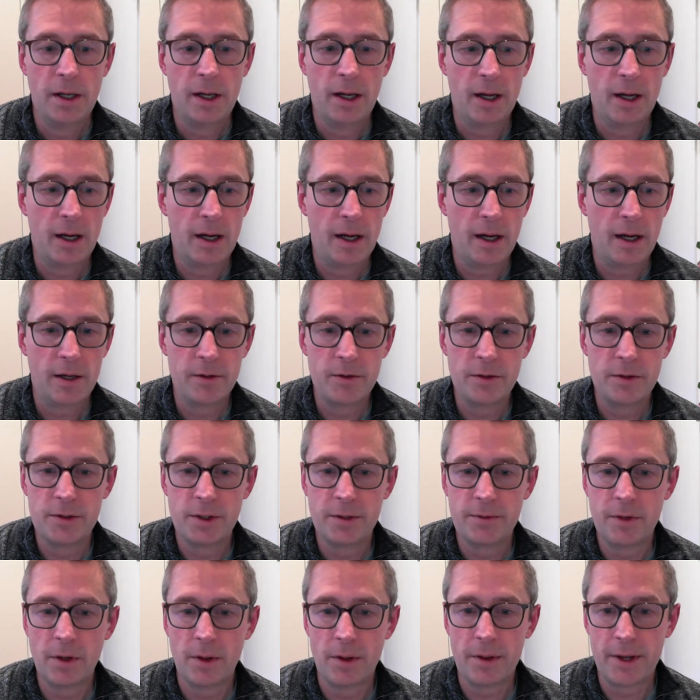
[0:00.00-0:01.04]
hundreds,
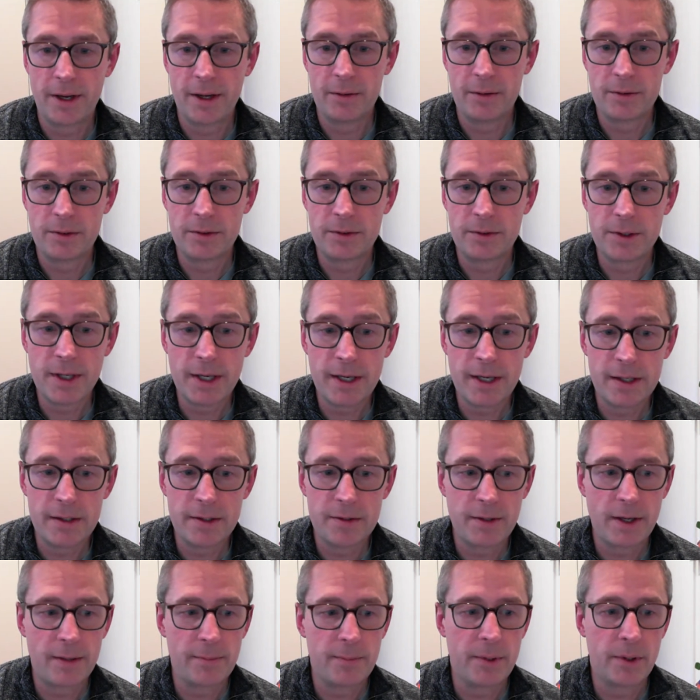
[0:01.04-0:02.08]
if not thousands of years,
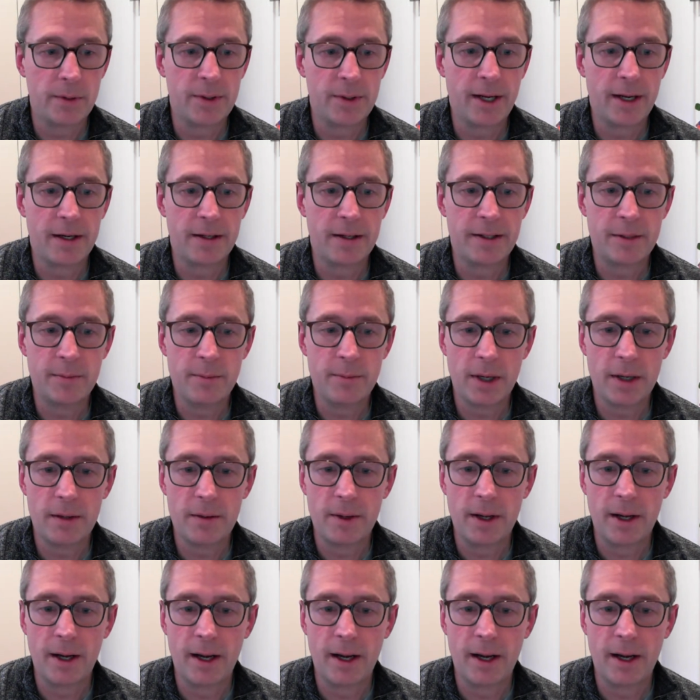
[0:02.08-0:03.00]
that built out of timber.